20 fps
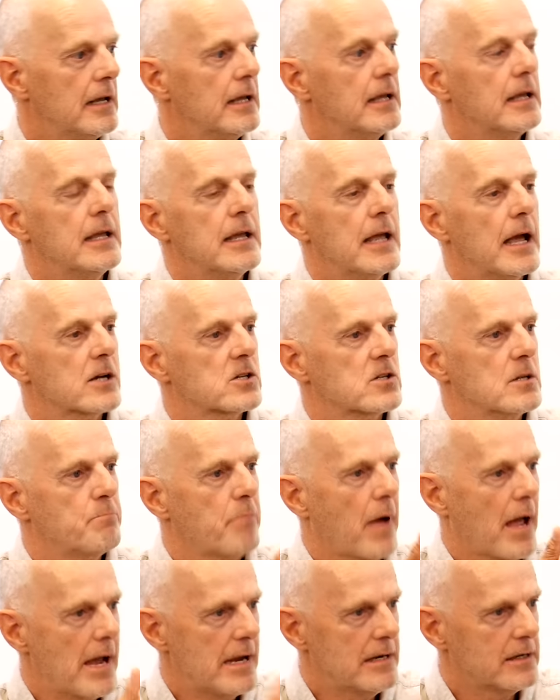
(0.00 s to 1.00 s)
He actually
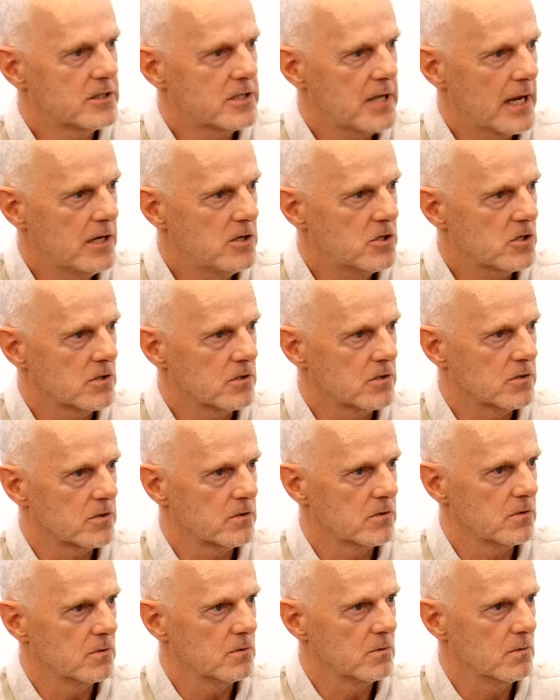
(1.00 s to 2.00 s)
paid attention
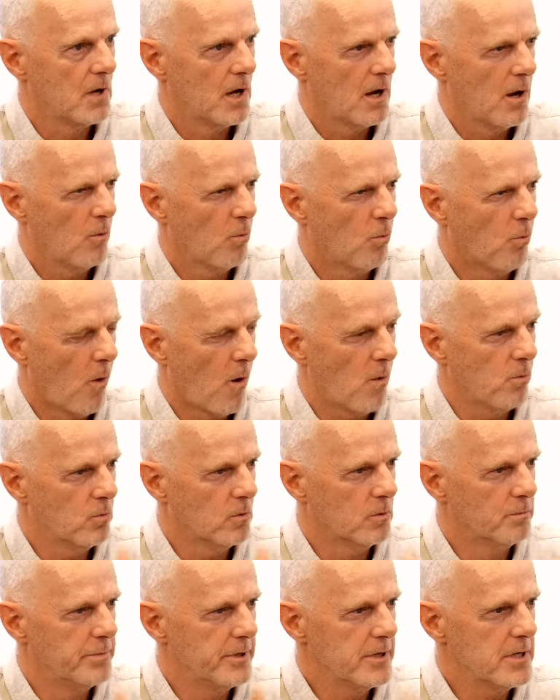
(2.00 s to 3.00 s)
to what
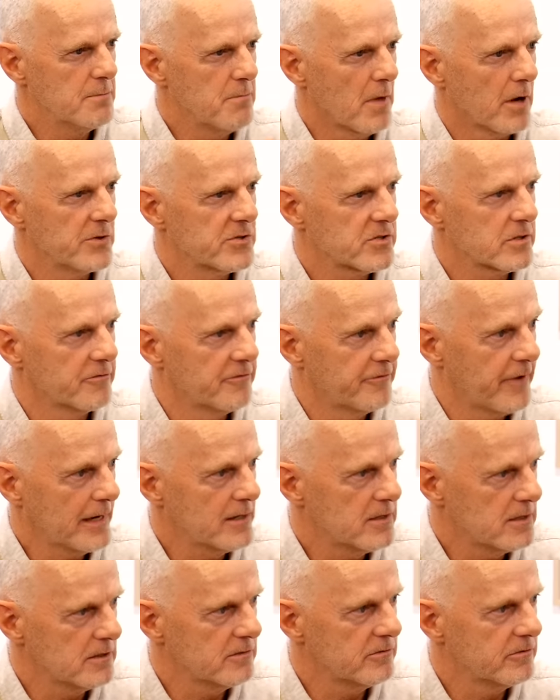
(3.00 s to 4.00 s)
will be most
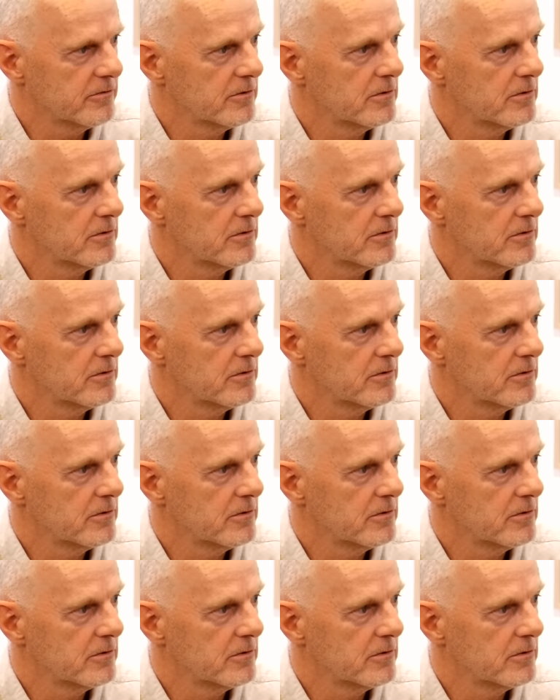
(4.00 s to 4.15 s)
effective,